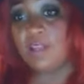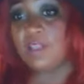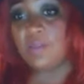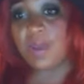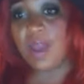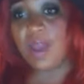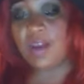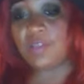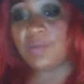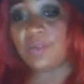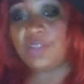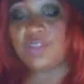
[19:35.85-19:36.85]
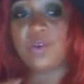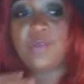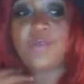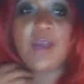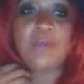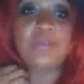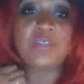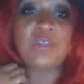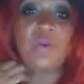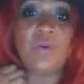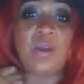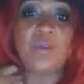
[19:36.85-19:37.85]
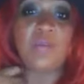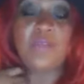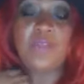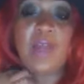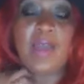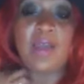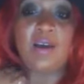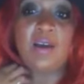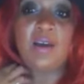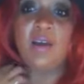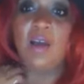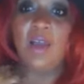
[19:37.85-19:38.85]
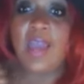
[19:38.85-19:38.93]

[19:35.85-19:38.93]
to be honest with you, if I was going with like a